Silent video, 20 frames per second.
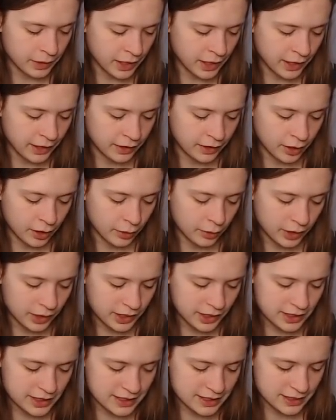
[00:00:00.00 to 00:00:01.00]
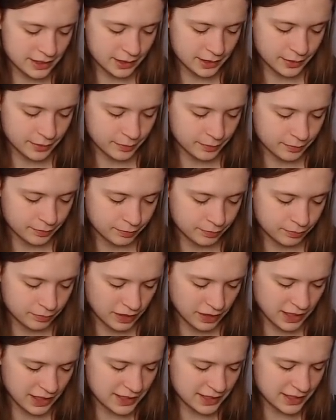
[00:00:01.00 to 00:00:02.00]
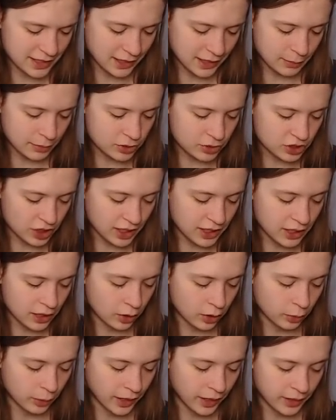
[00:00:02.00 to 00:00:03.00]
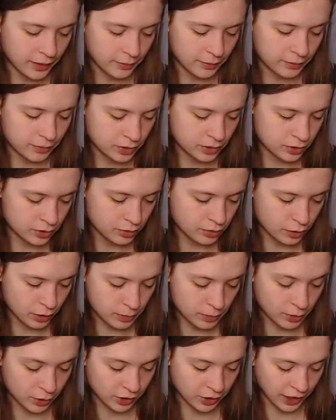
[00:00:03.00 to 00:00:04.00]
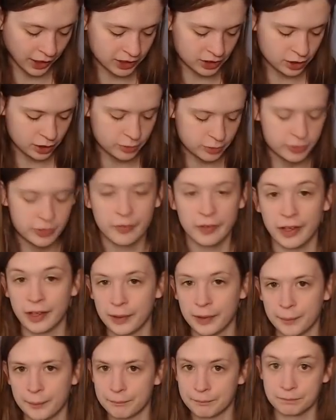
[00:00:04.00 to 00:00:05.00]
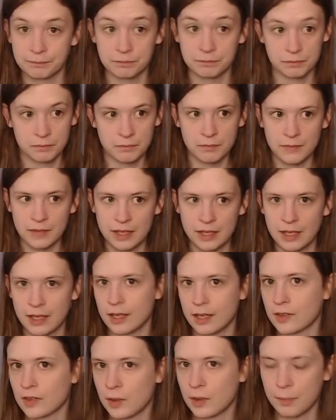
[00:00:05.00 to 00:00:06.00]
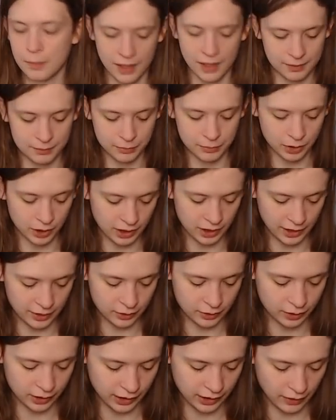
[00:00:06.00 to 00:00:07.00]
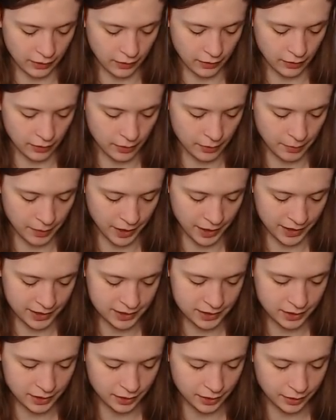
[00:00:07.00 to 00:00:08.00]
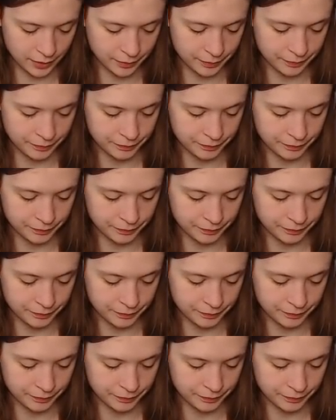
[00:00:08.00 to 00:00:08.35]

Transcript: But yeah, no, it's not the most ideal way to like build decks in terms of like getting the putting together like the best